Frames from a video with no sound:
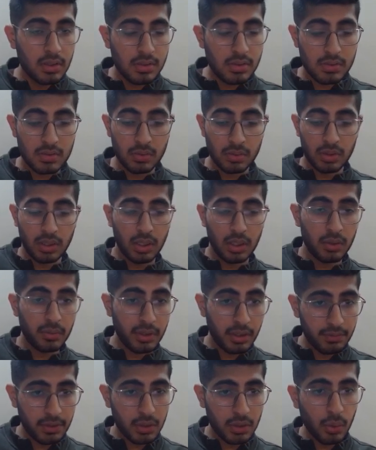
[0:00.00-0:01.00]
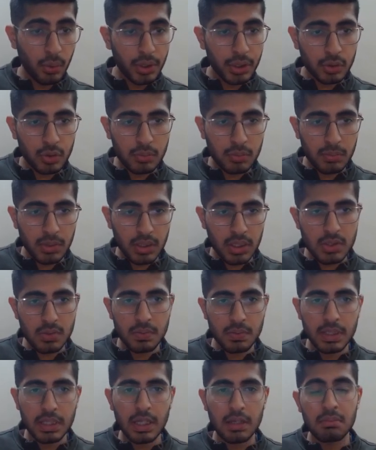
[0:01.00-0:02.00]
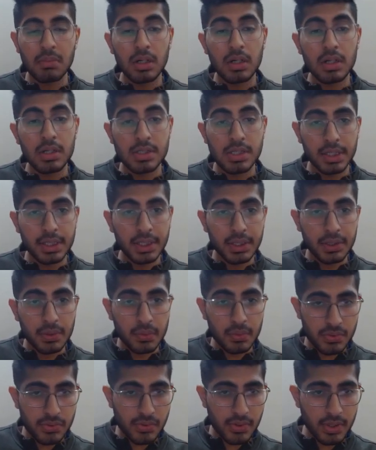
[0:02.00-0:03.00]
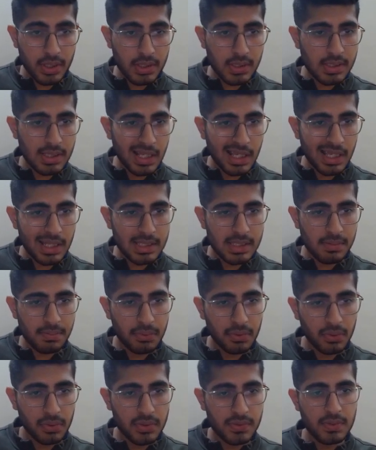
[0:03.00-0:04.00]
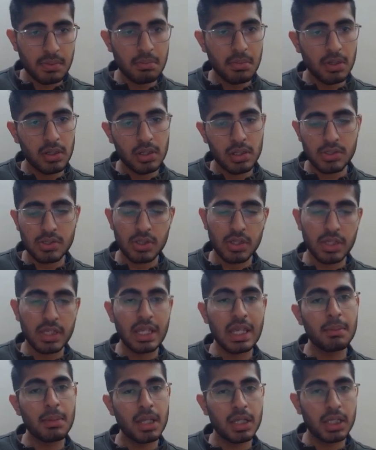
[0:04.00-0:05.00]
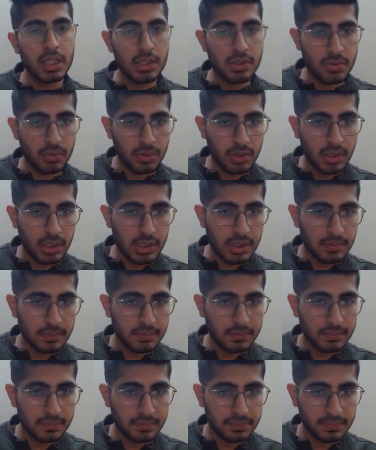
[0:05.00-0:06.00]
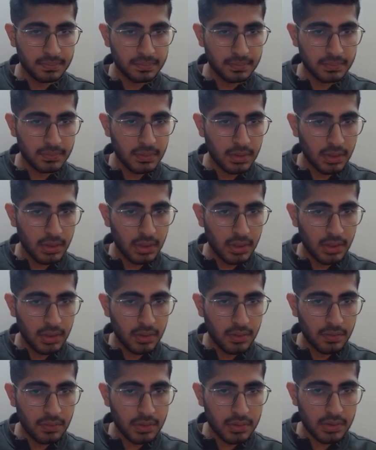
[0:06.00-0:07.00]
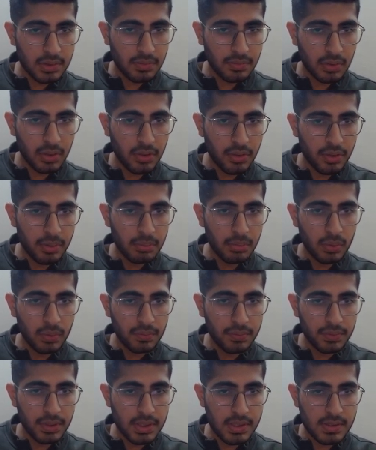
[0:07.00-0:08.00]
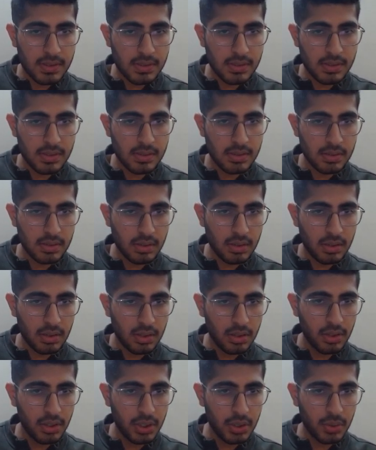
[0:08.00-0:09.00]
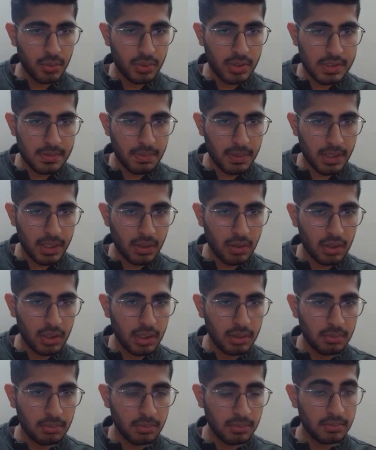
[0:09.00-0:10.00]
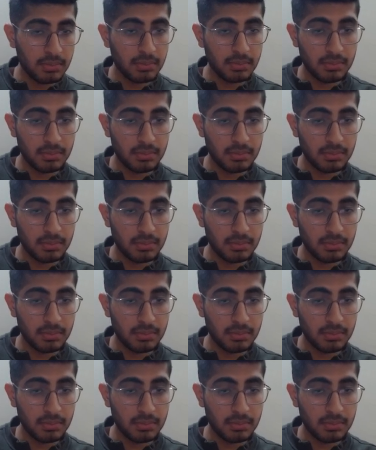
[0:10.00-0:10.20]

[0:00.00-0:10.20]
So how are we going to merge? We can merge any two strings. Let's suppose we merge name and age only. First of all, remove this new display column.